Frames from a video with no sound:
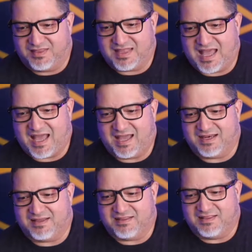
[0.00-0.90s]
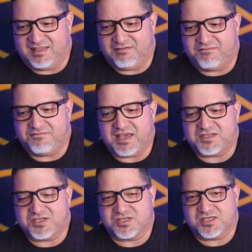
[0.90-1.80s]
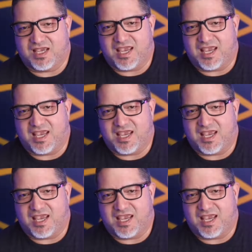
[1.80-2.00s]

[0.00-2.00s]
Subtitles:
that the Fetch